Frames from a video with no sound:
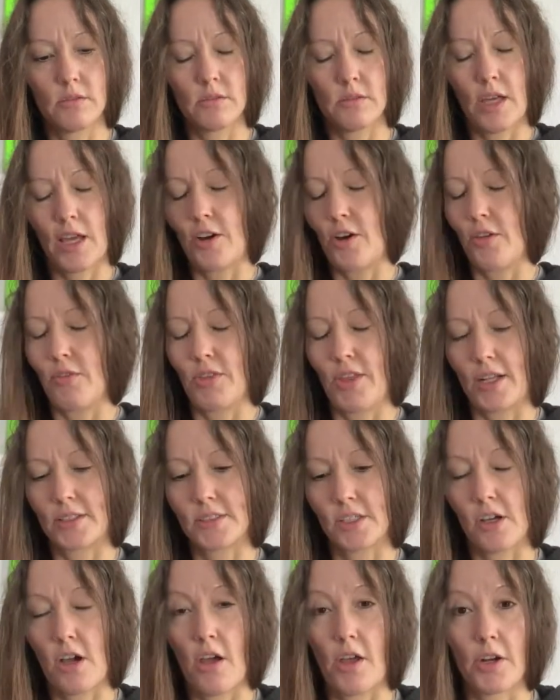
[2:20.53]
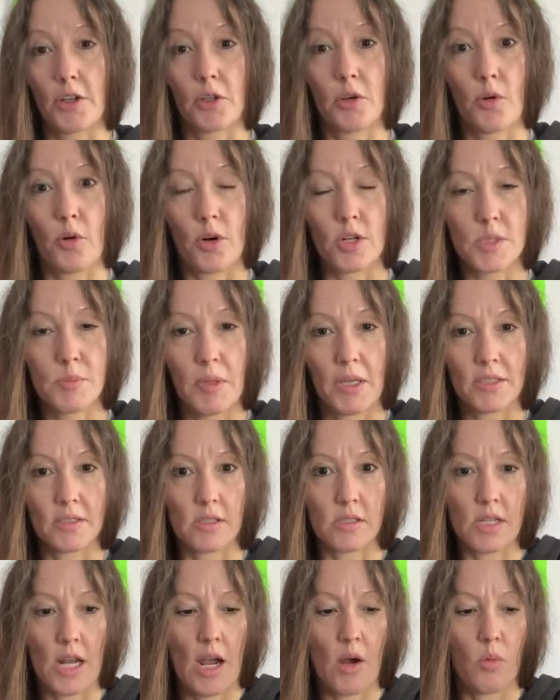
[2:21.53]
I don't even like to call it a course because
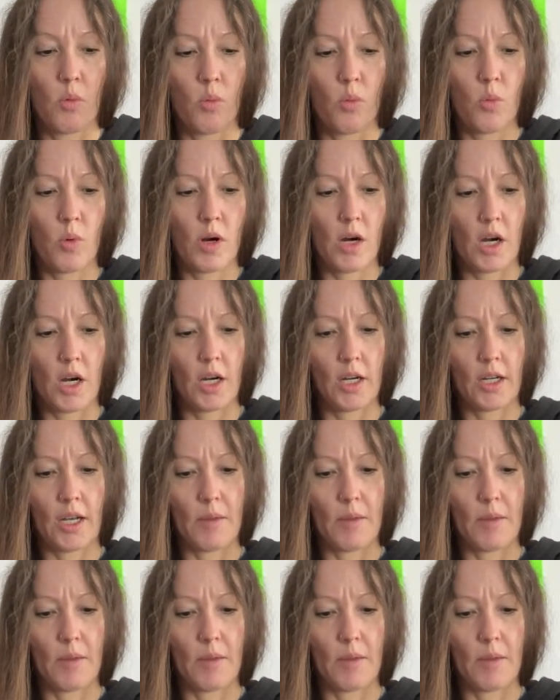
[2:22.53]
it's not work.